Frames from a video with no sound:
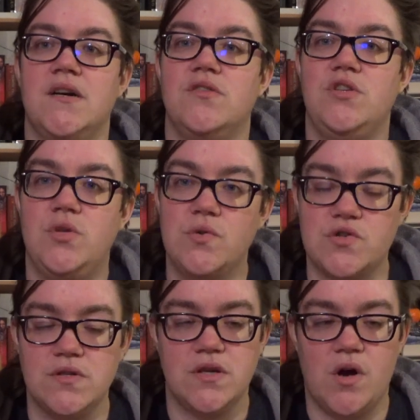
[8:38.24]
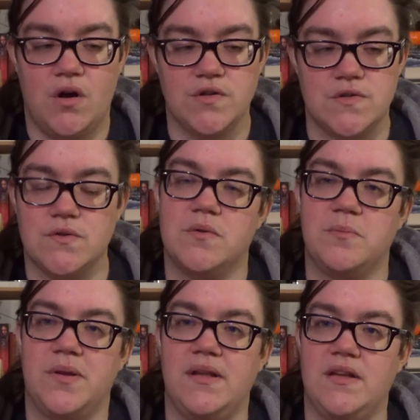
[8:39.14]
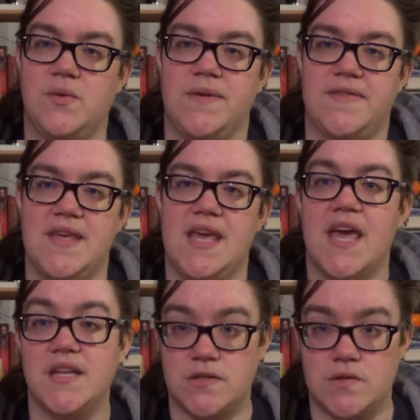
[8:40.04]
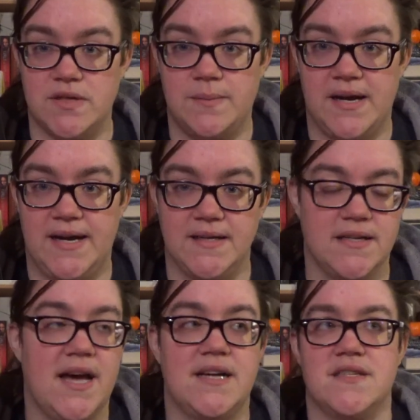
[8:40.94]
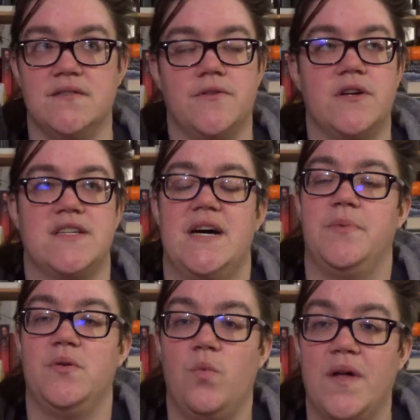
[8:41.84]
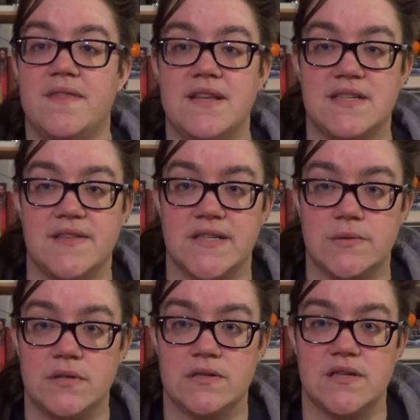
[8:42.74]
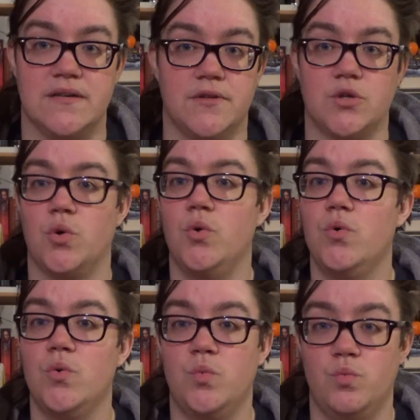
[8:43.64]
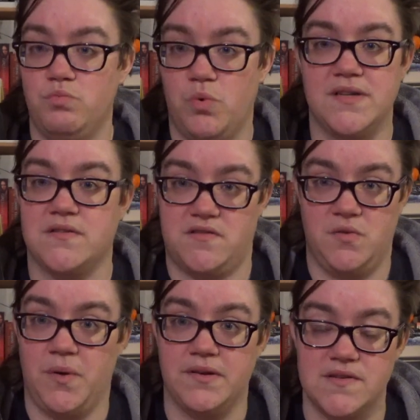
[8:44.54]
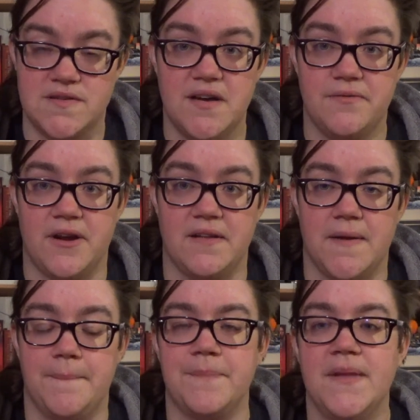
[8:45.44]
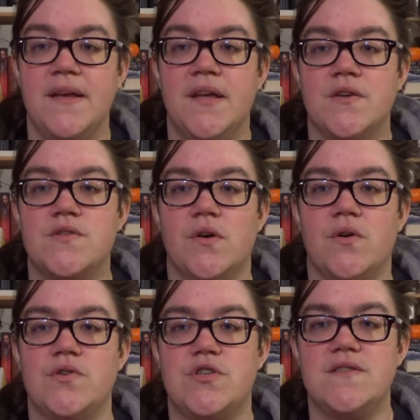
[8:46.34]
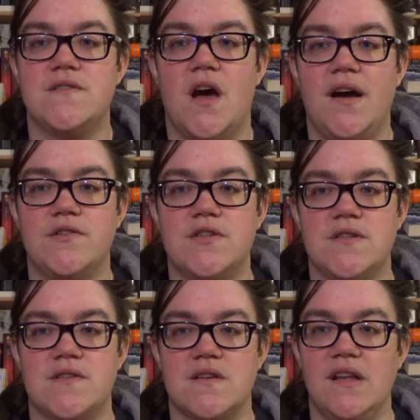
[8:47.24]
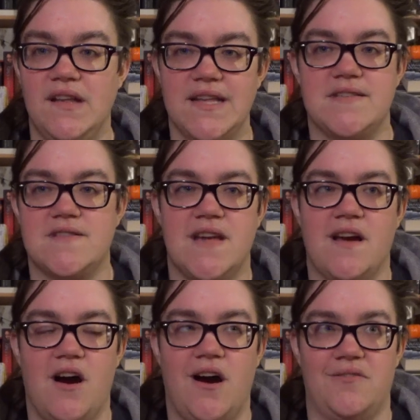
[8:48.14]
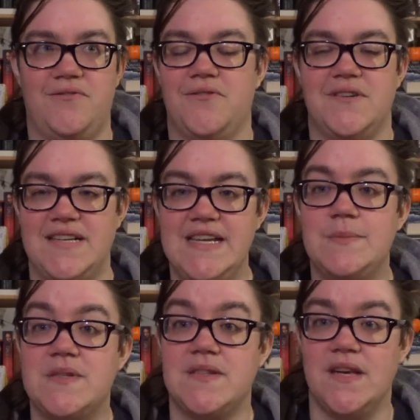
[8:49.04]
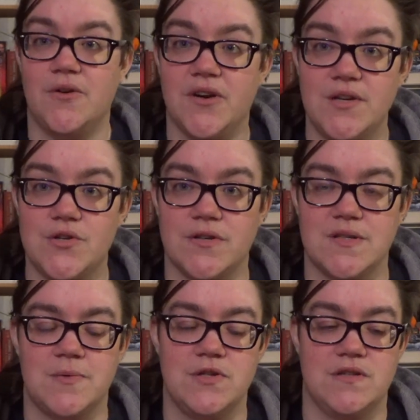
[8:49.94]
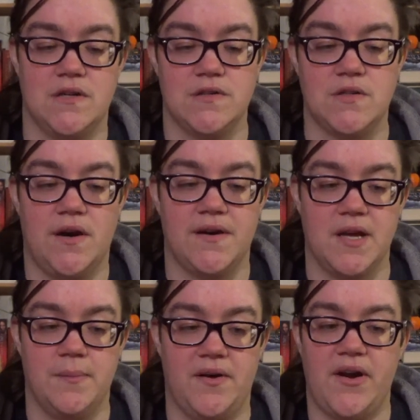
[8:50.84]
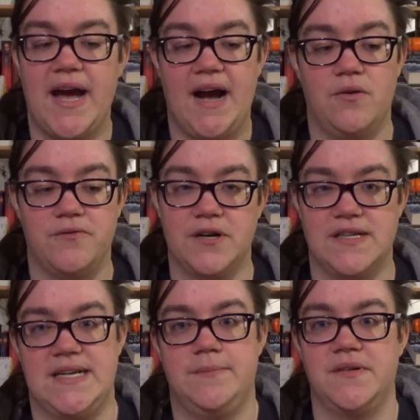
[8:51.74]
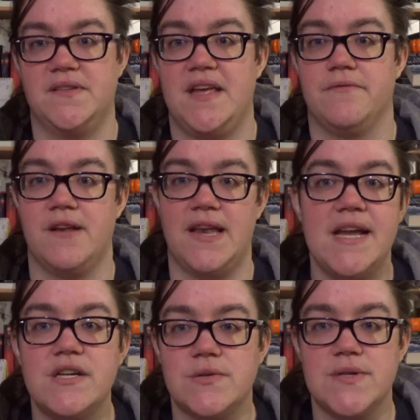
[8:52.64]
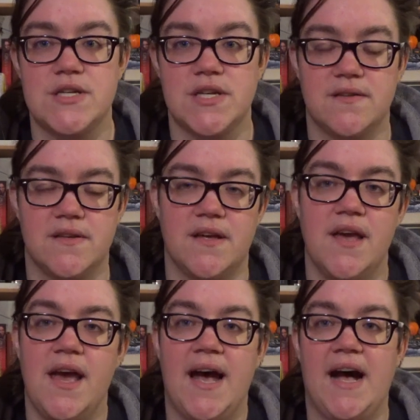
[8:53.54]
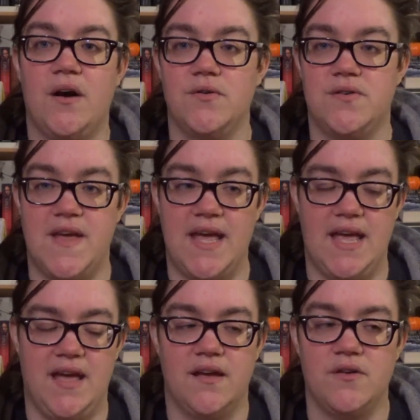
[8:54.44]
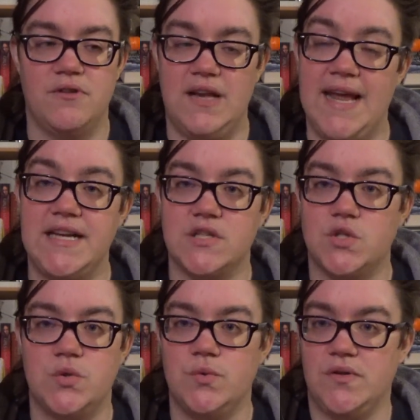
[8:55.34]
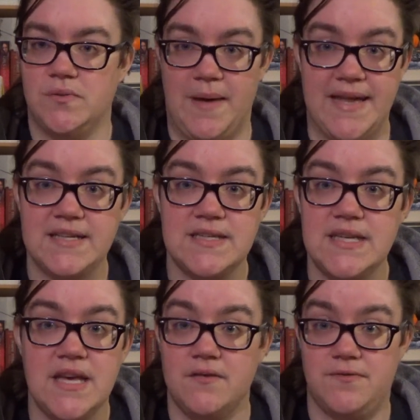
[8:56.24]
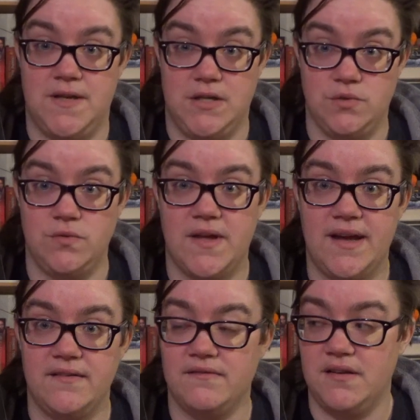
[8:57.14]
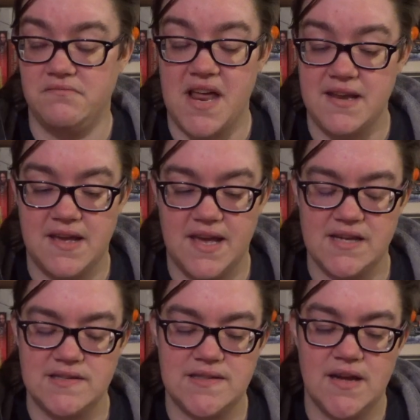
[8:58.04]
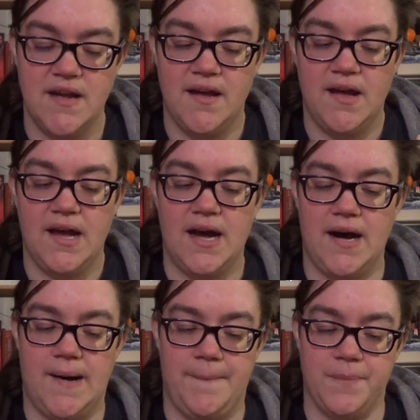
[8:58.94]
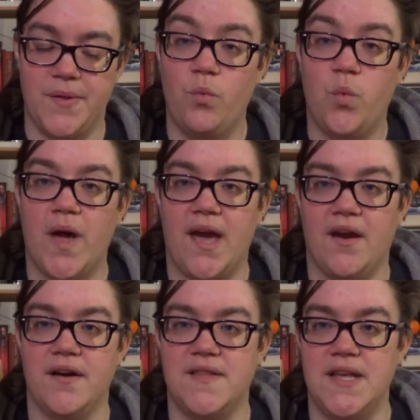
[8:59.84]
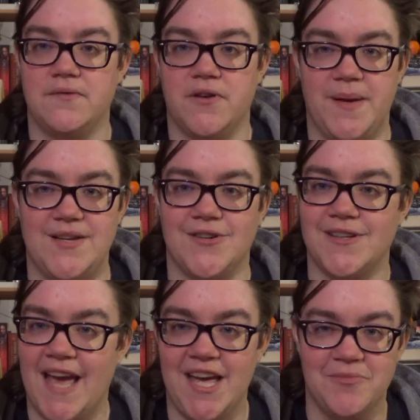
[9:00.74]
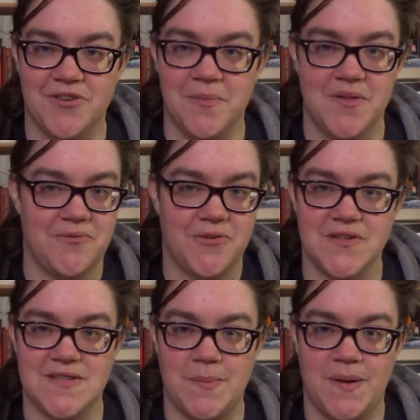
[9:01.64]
usually also complete with the history behind it, as in, for example, when these things were discovered, who was the one discovering them. So she's not just listing off deep sea creatures, but she's also talking about how, for example, they relate to each other, how they relate to humanity, if they do that in any case, where the information came from in the first